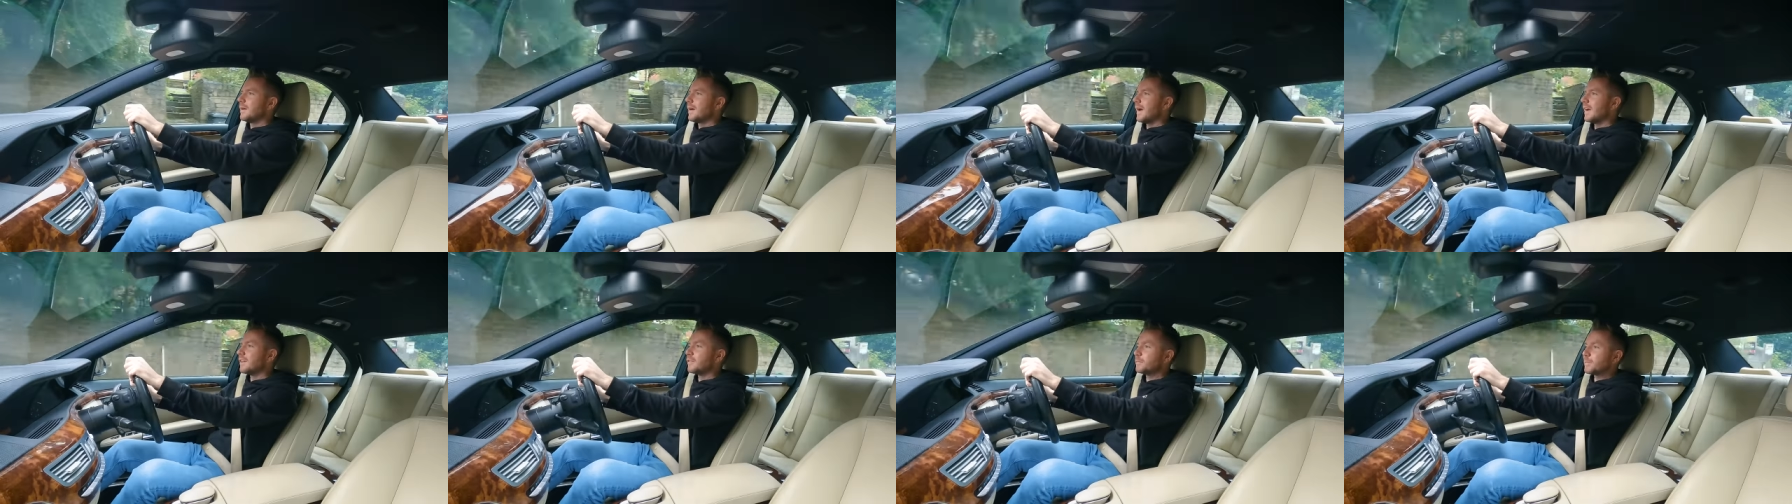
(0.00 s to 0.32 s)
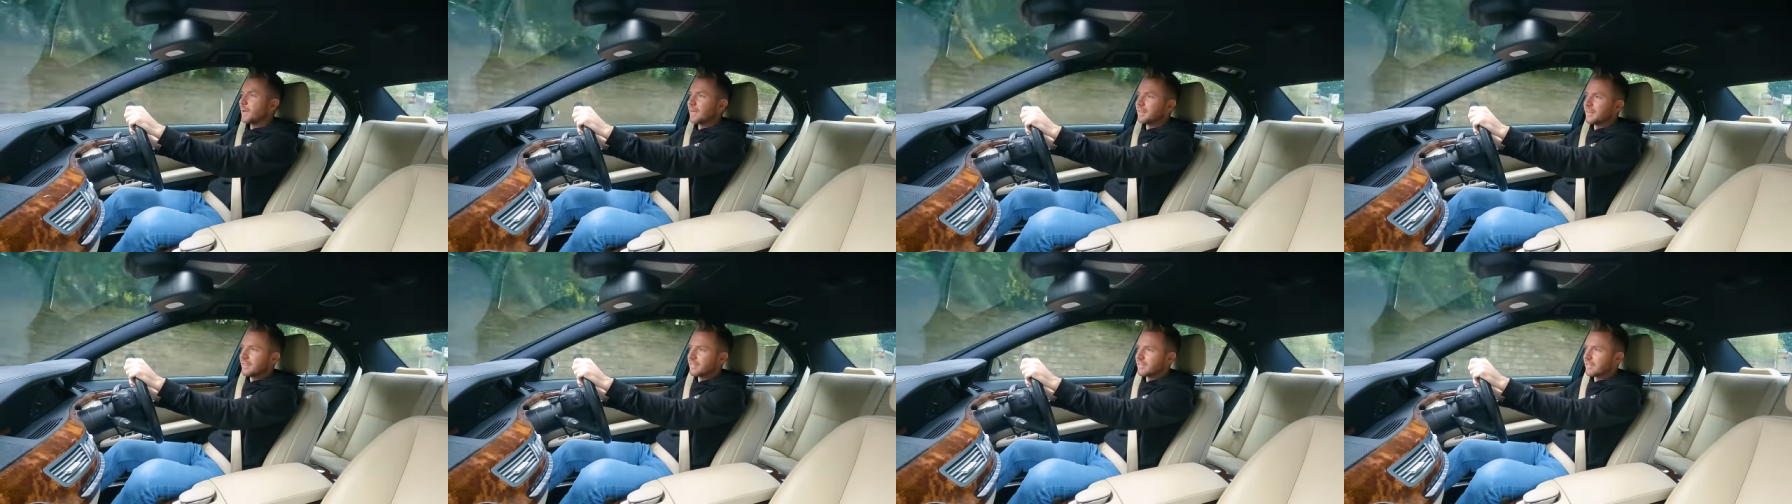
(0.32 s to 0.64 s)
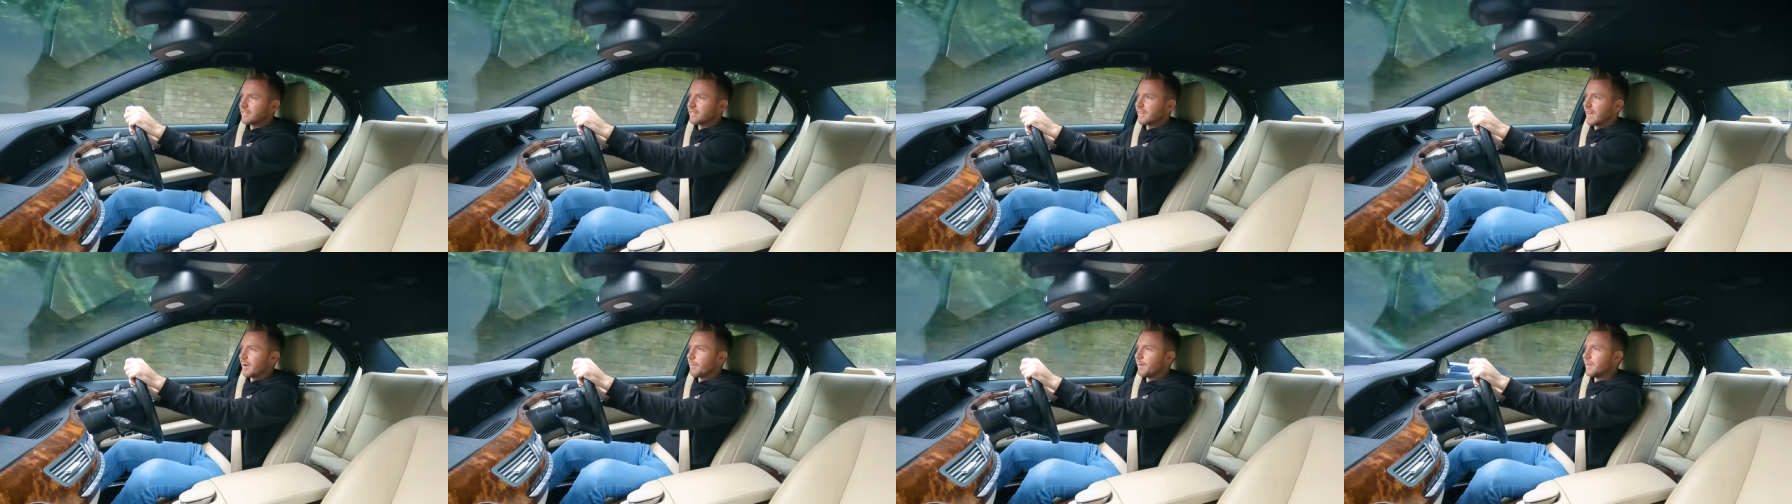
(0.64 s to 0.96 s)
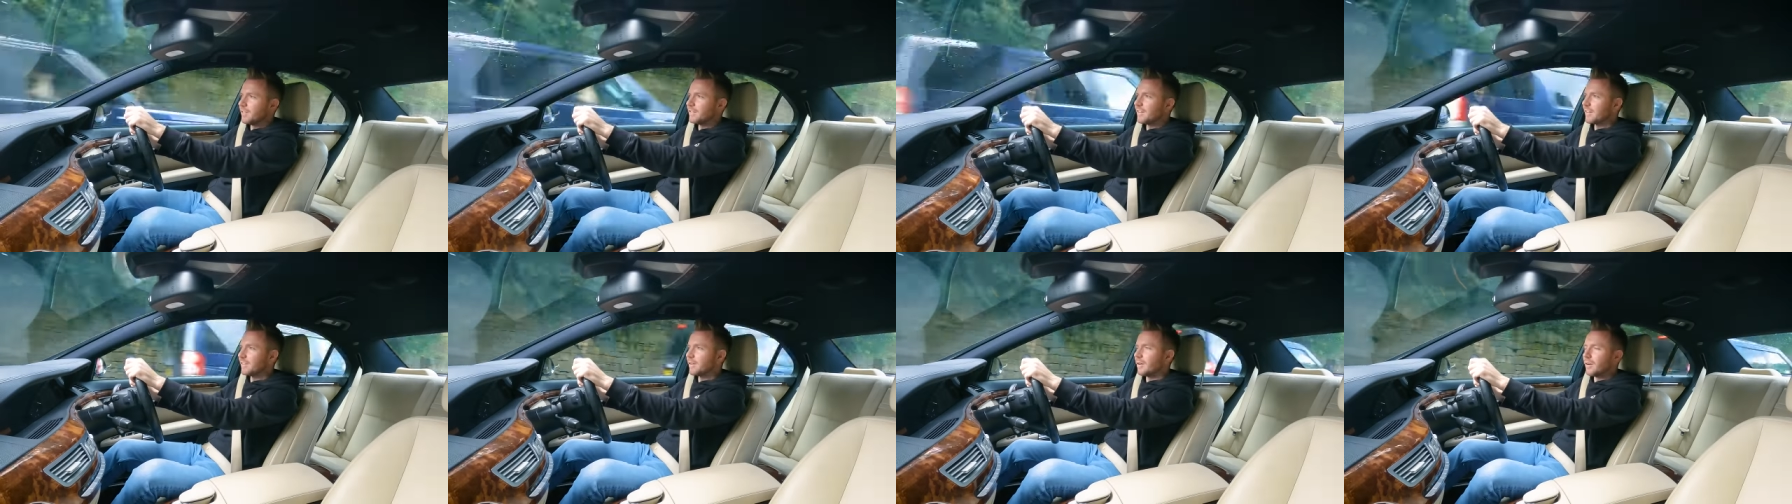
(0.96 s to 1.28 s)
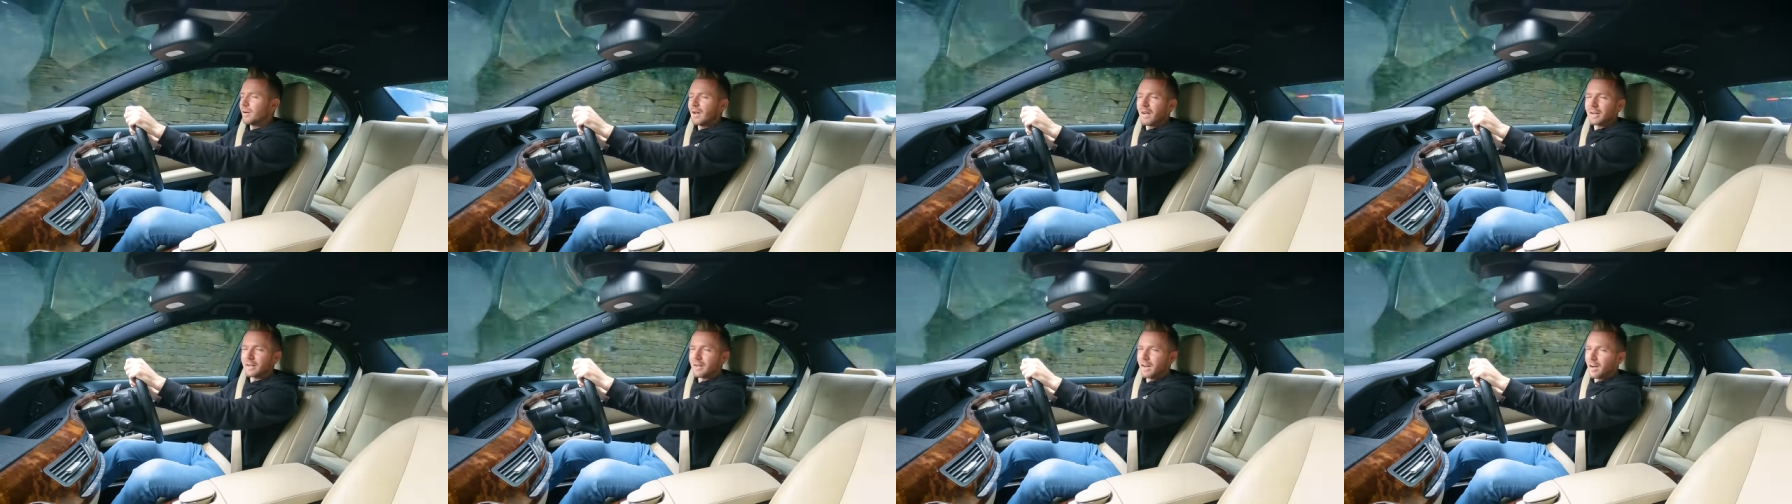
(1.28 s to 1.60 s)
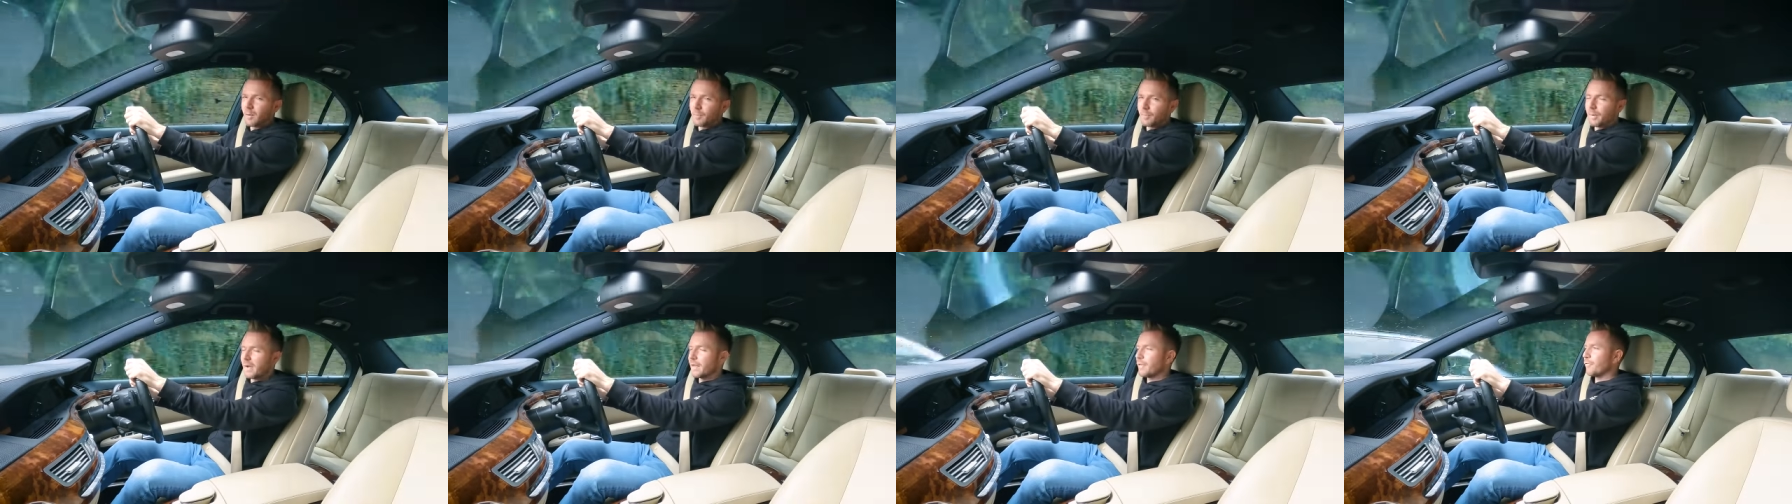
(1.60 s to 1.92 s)
I explained this to Simon and said, look, I
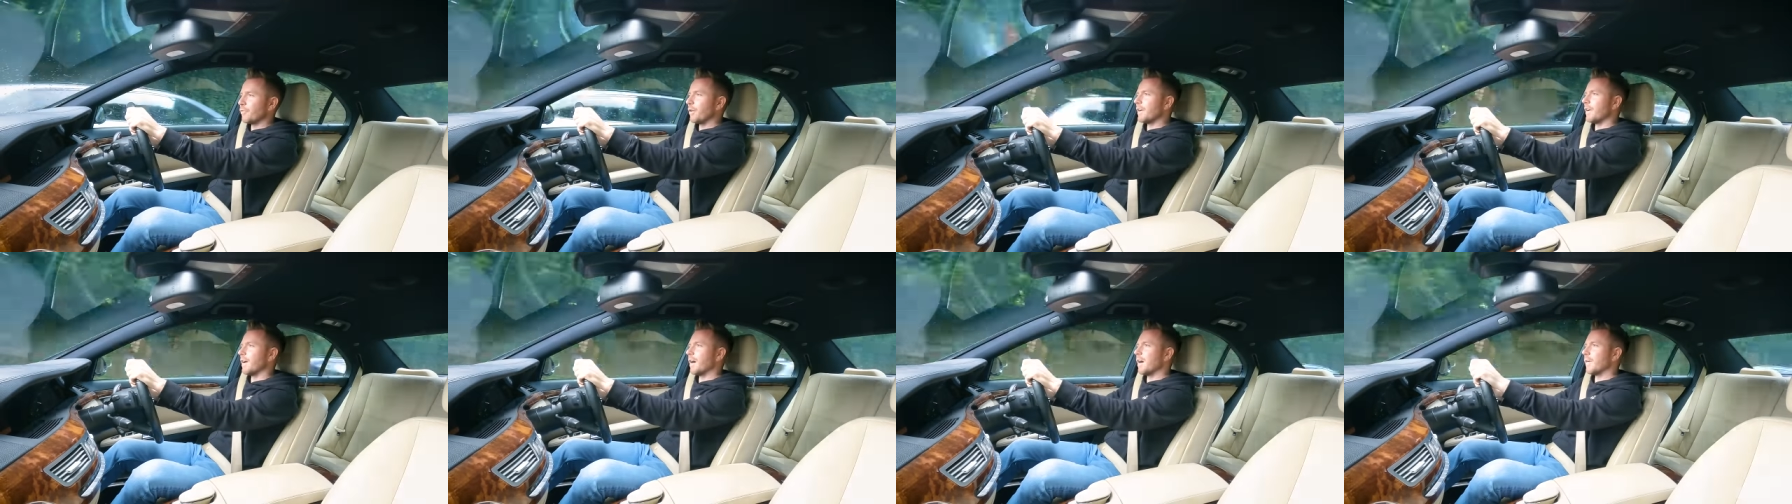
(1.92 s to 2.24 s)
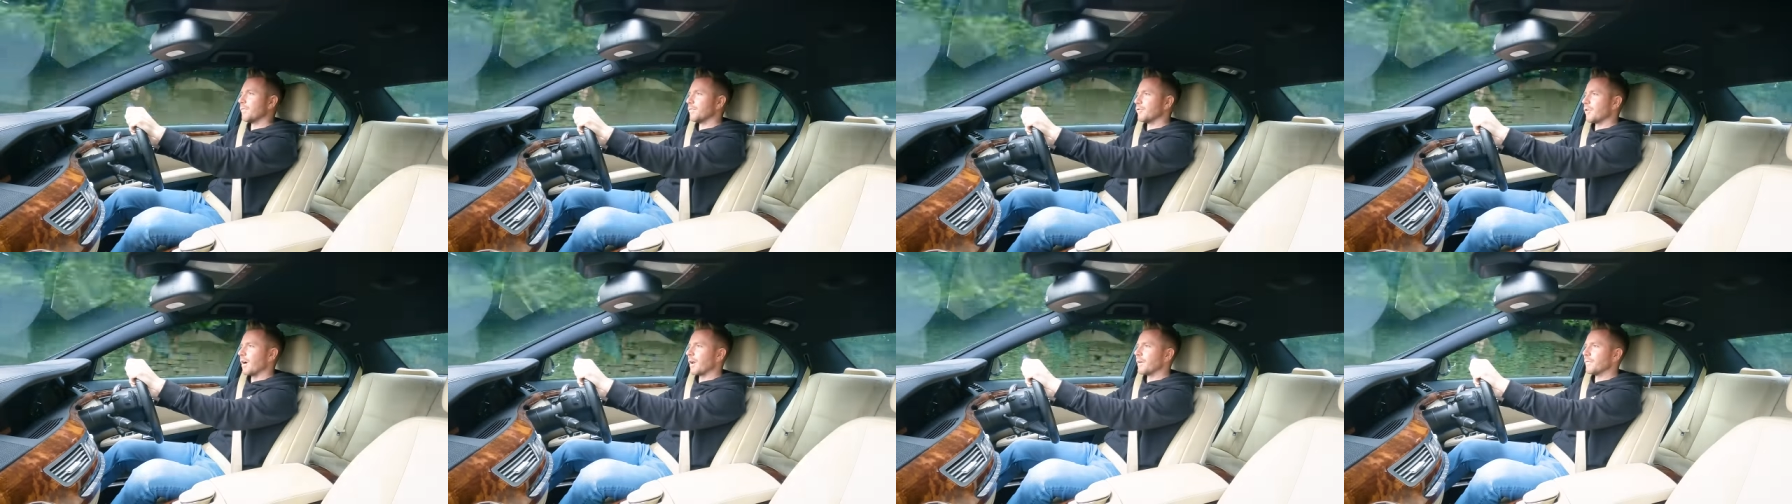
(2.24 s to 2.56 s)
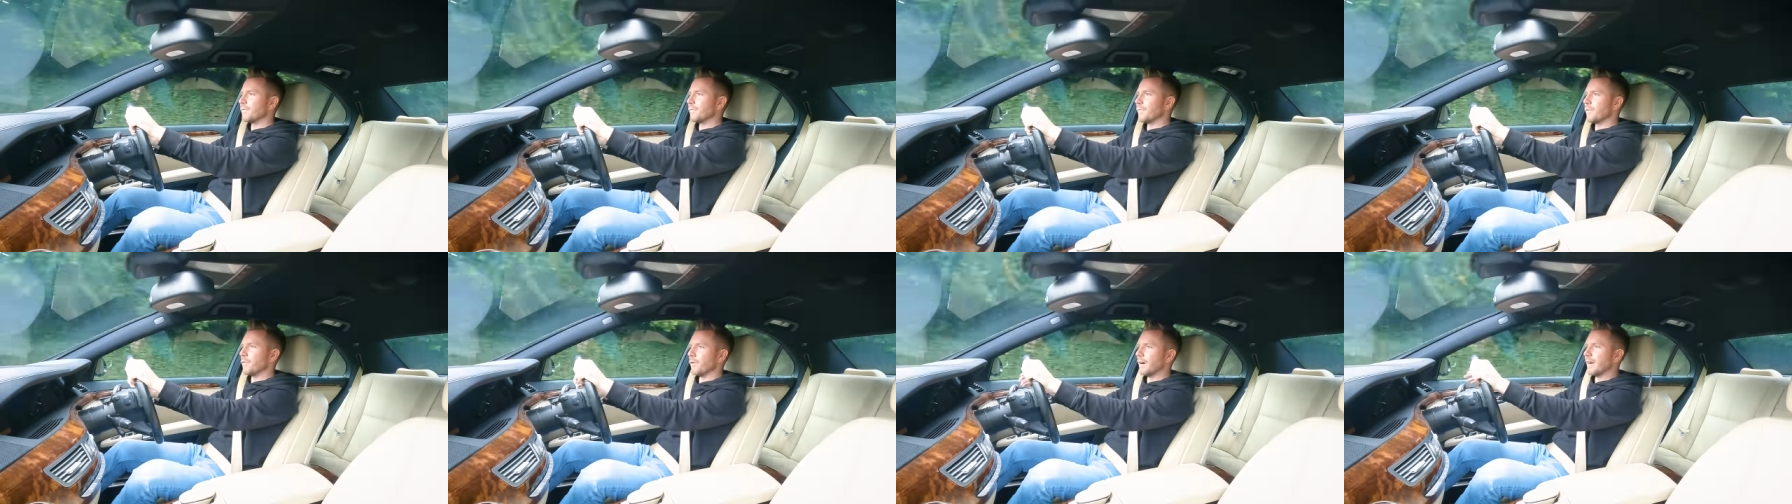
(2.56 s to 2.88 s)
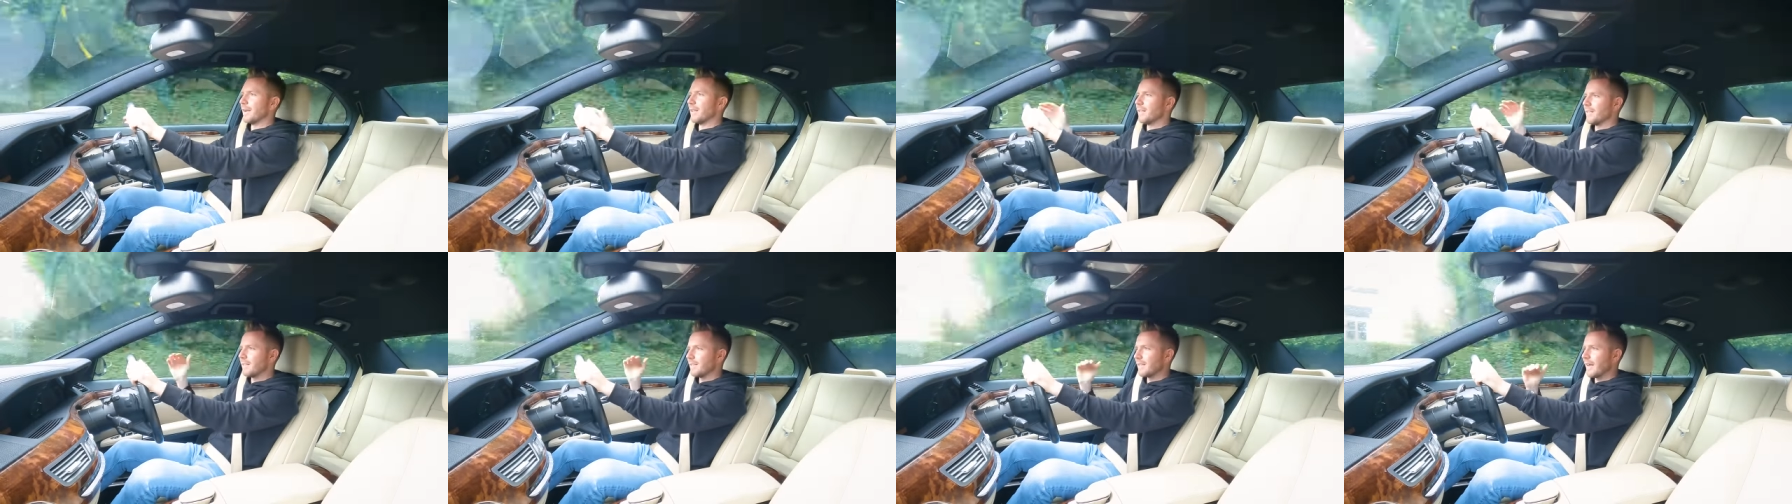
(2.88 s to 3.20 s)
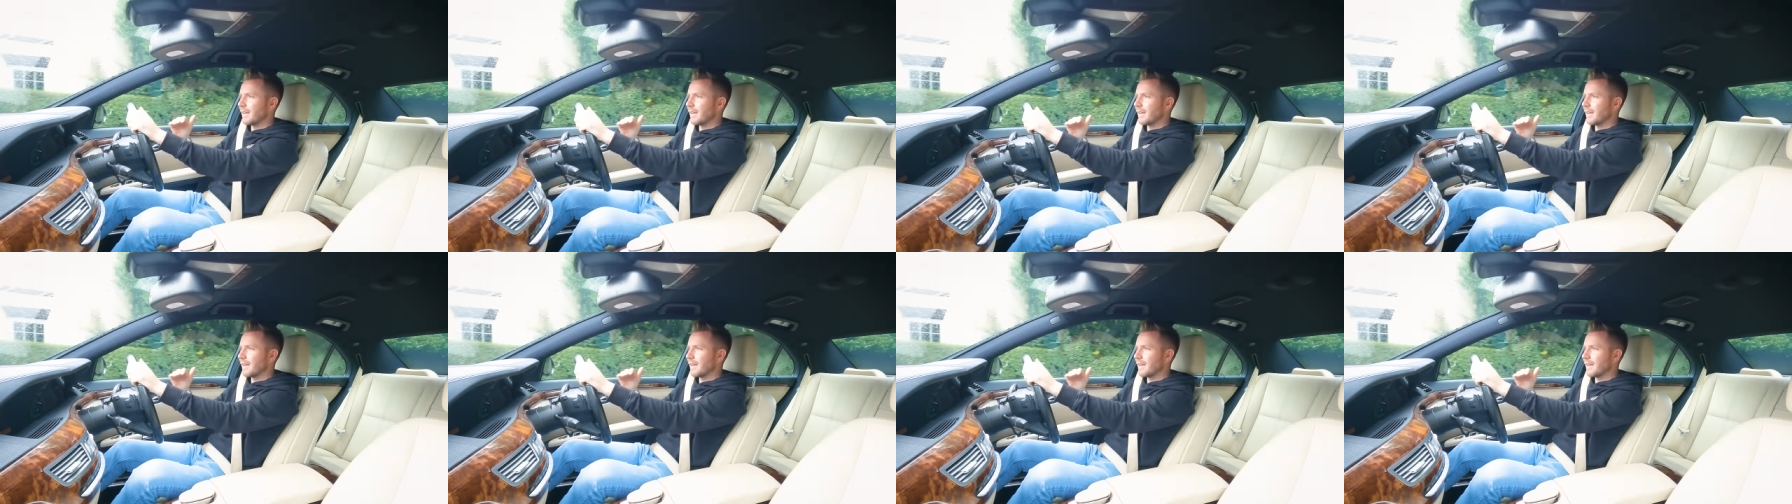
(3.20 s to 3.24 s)
can't pay three and a half grand for it.